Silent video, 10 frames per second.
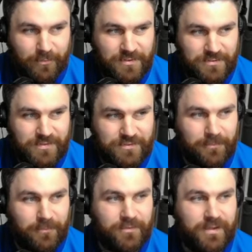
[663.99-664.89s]
I mentioned this on
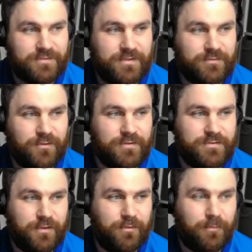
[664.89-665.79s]
a podcast last night.
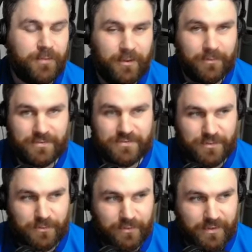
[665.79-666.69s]
So I'll be going
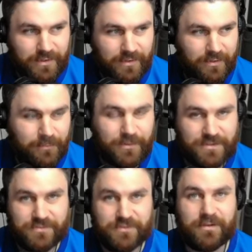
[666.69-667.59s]
to the
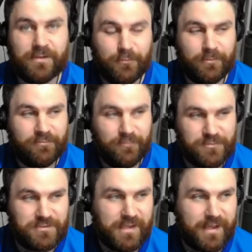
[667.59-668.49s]
Preston UB
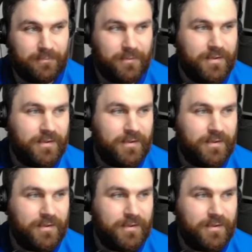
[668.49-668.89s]
Footy game.